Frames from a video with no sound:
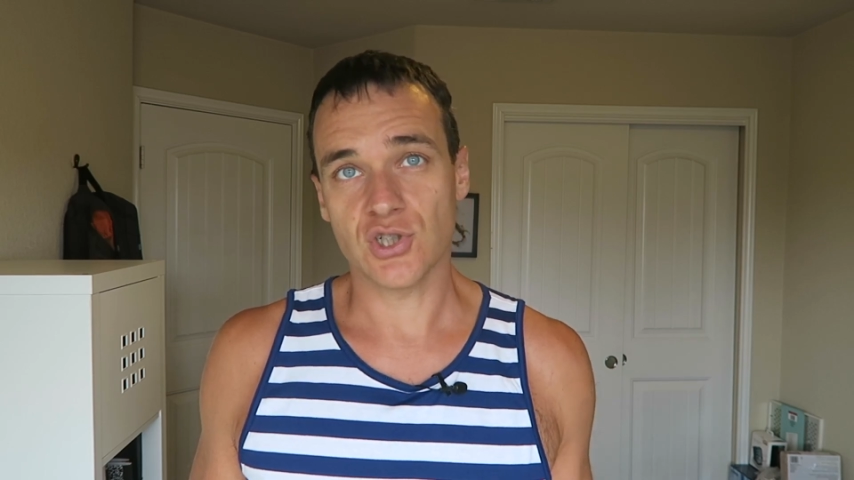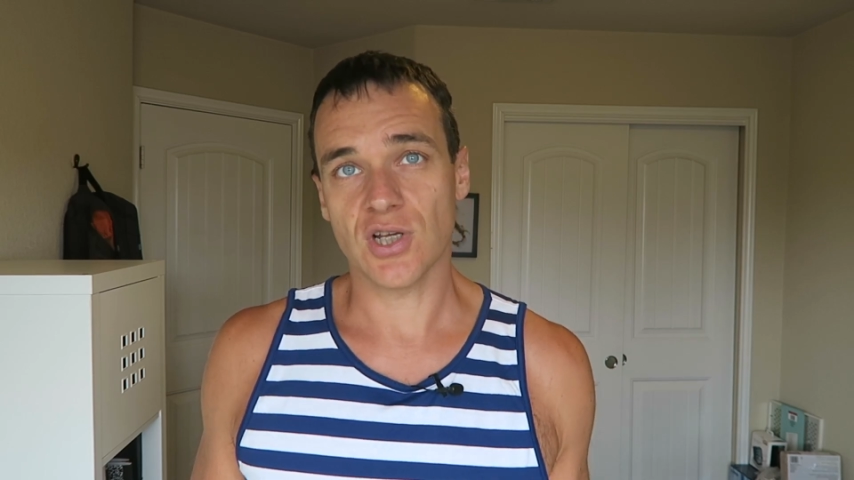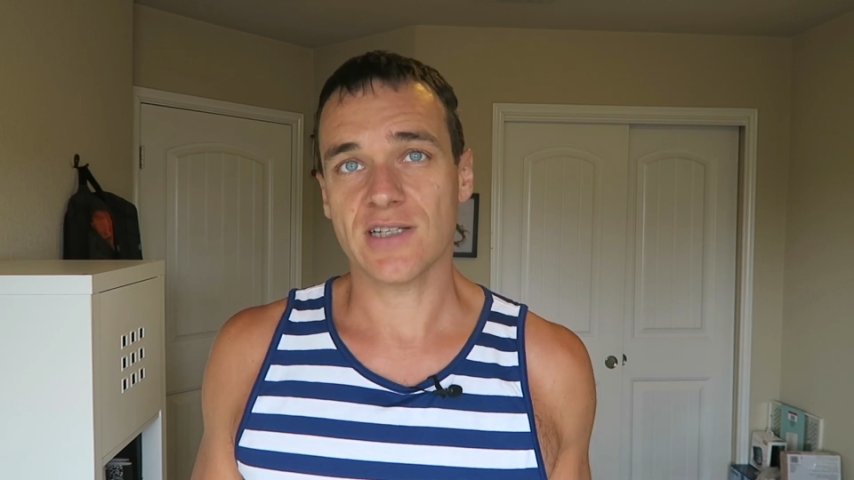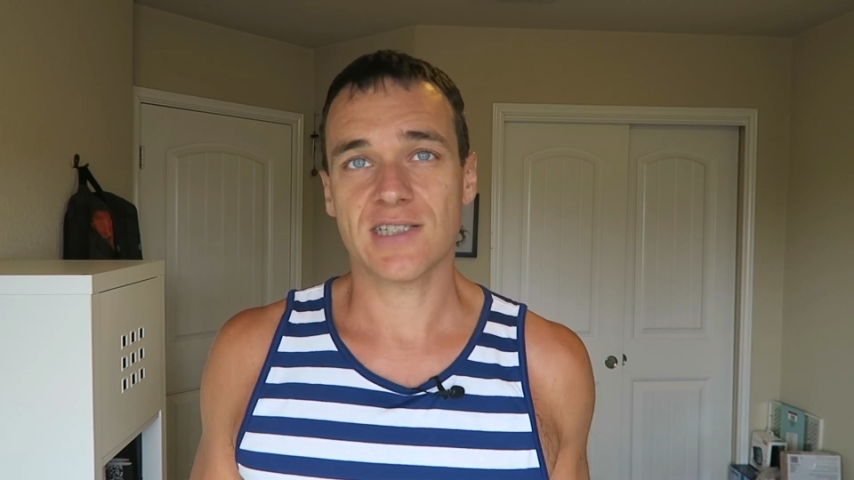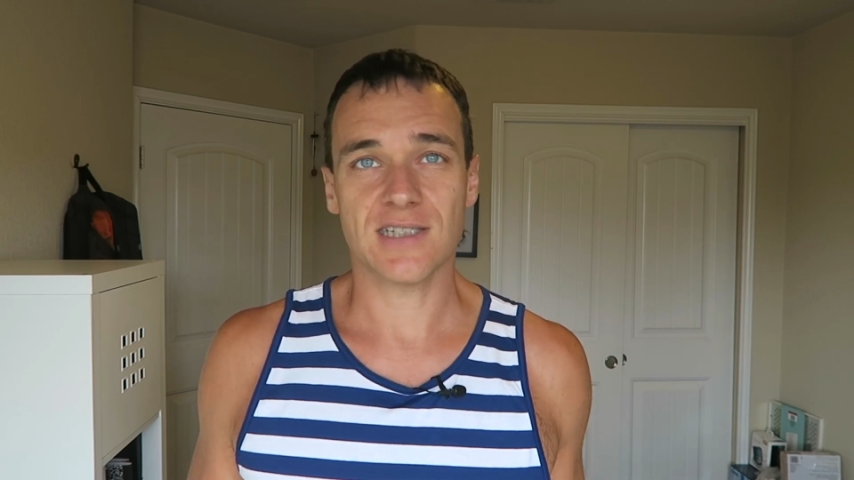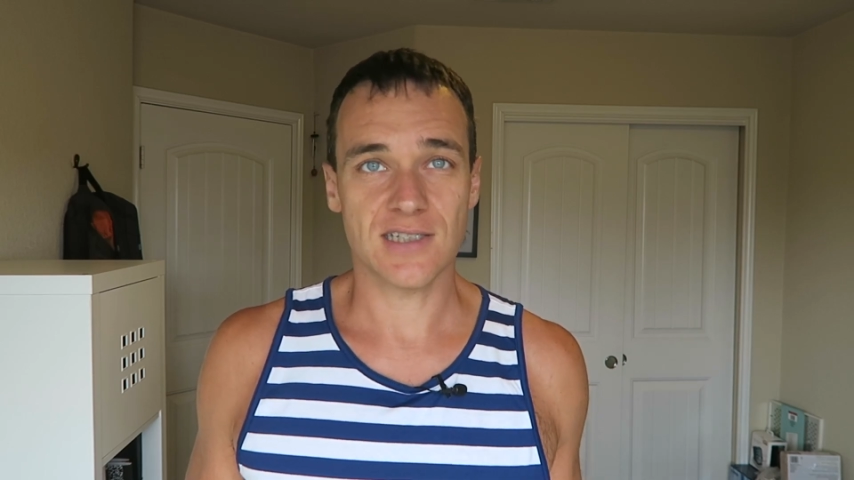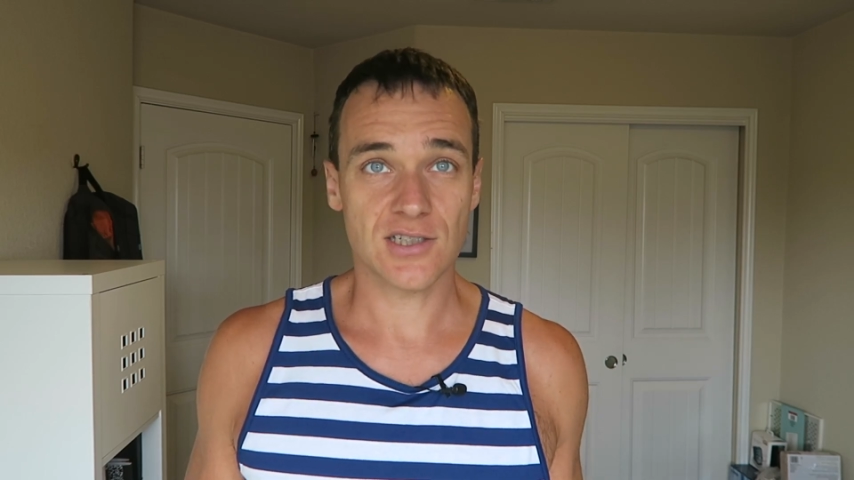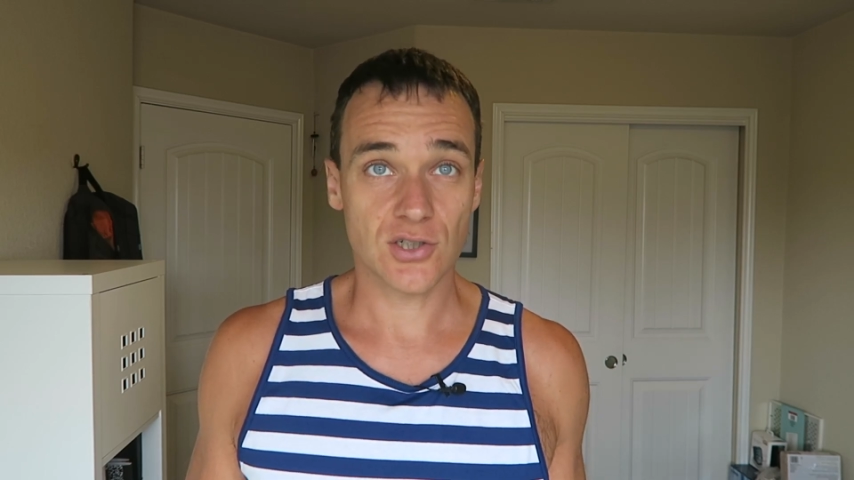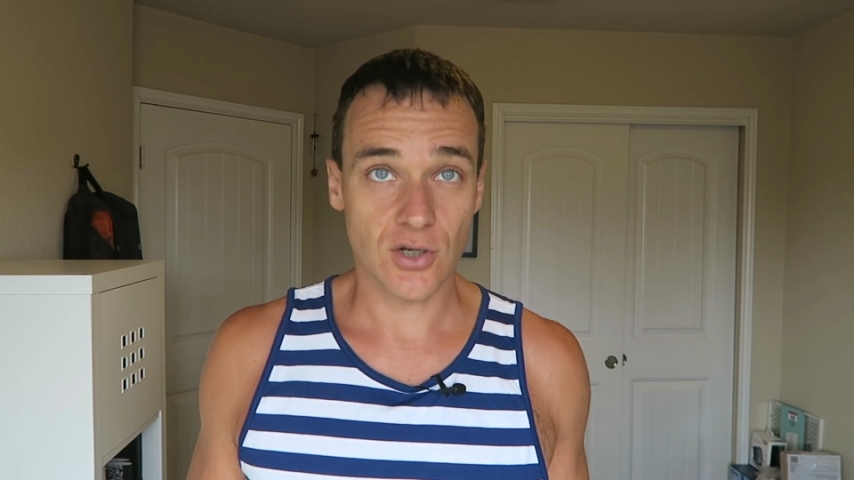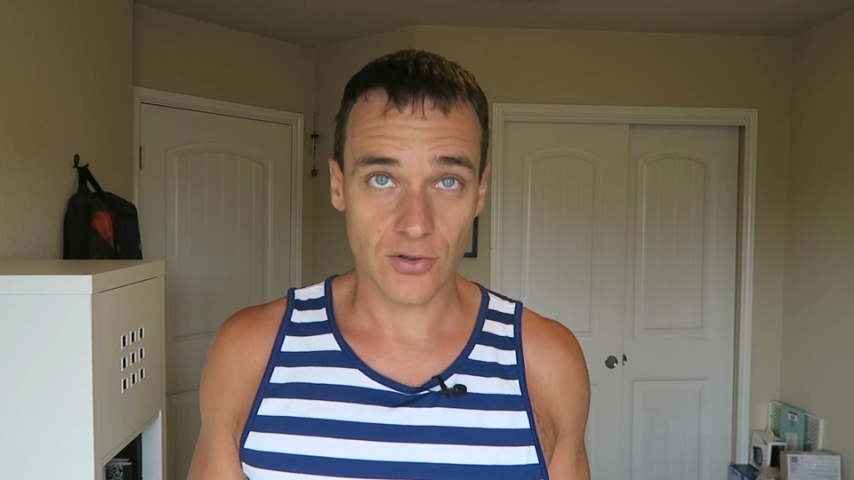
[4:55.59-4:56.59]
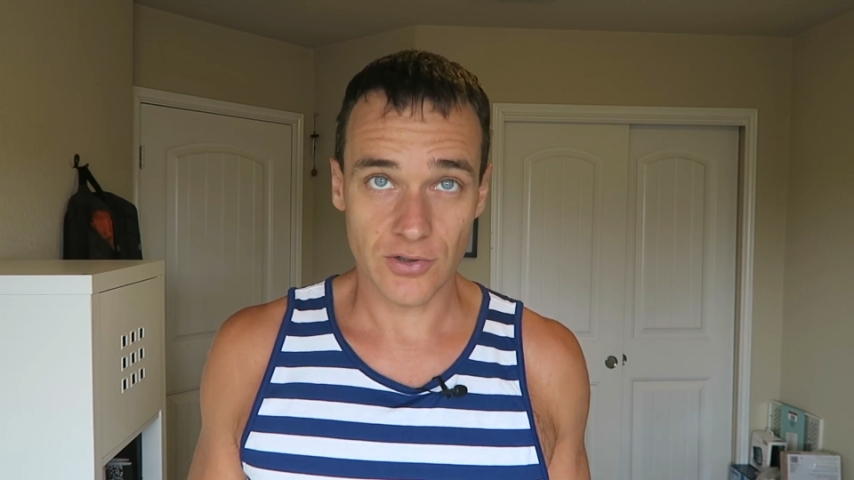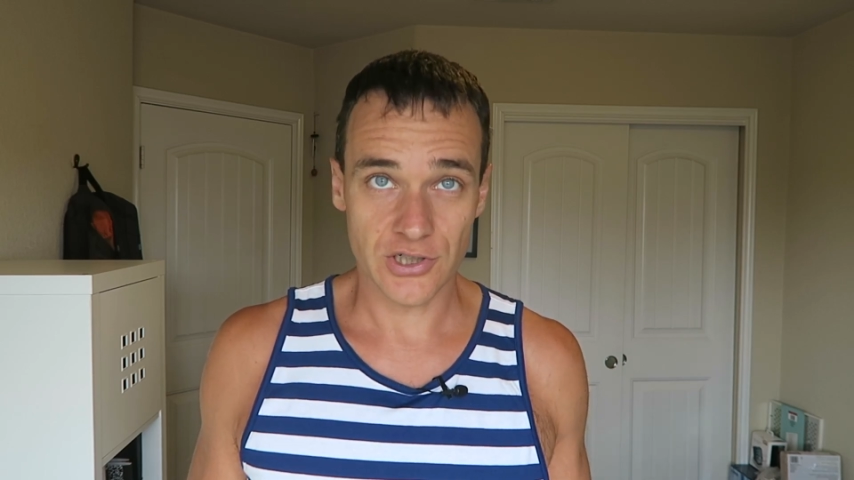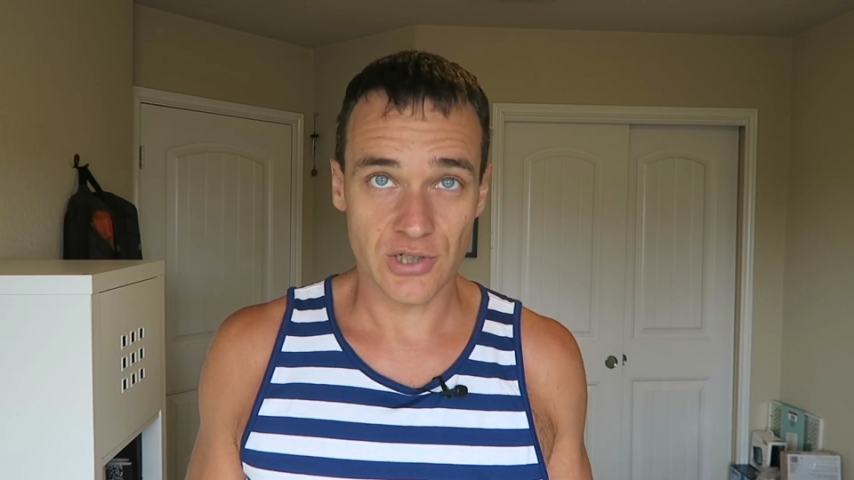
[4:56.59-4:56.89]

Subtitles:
justice, courage,